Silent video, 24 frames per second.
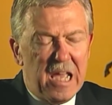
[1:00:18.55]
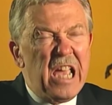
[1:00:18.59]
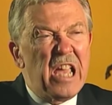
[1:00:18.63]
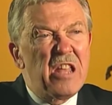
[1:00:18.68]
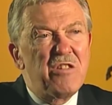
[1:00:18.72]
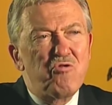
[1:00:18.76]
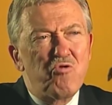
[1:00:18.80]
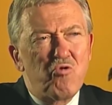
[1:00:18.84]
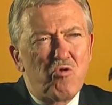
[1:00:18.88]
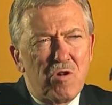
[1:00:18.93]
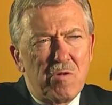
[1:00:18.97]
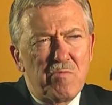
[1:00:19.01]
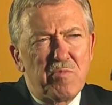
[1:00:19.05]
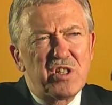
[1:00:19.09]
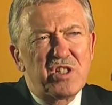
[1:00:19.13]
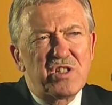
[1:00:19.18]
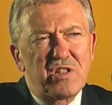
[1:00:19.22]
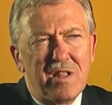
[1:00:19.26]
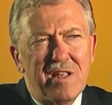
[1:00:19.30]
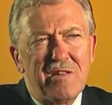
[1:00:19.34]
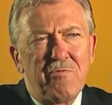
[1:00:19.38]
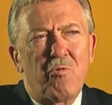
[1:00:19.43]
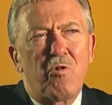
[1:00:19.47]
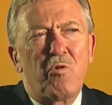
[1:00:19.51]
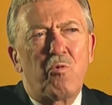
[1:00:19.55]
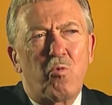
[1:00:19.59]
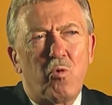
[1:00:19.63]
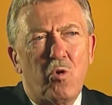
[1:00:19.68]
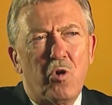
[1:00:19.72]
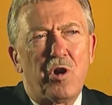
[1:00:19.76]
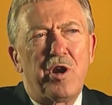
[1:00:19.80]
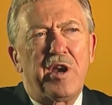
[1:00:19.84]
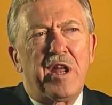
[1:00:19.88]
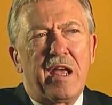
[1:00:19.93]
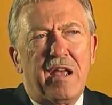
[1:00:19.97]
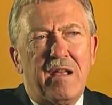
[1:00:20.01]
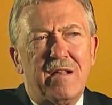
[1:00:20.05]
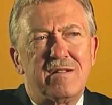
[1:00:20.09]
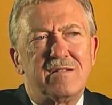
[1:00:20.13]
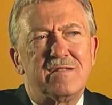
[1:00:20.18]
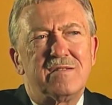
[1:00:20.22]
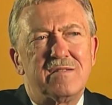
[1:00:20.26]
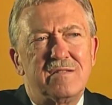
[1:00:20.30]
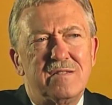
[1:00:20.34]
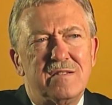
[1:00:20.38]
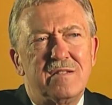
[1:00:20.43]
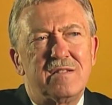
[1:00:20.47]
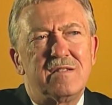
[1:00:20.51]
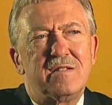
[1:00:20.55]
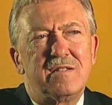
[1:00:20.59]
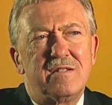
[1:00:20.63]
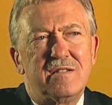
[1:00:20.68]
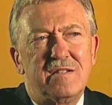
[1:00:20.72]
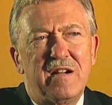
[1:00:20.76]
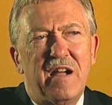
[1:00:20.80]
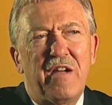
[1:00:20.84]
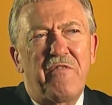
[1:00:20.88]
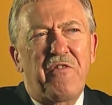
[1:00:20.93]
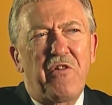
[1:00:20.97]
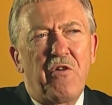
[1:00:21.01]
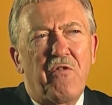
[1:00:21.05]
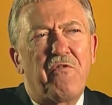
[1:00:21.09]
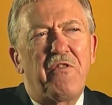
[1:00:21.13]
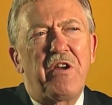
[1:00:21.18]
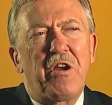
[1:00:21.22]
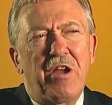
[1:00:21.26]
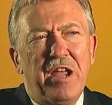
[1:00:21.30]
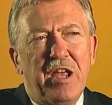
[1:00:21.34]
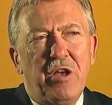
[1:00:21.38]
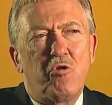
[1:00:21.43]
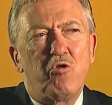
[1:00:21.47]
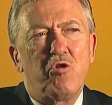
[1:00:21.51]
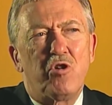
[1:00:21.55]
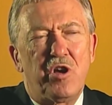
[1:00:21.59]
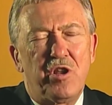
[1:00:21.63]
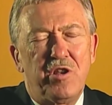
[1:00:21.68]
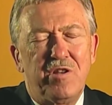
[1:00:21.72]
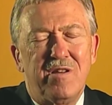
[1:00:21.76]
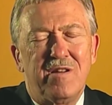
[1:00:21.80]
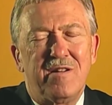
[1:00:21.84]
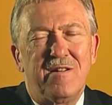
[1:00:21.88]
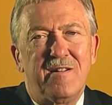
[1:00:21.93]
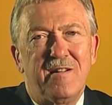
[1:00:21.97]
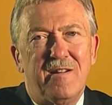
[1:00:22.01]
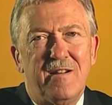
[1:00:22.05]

Enormously rewarding. Uh, I feel very good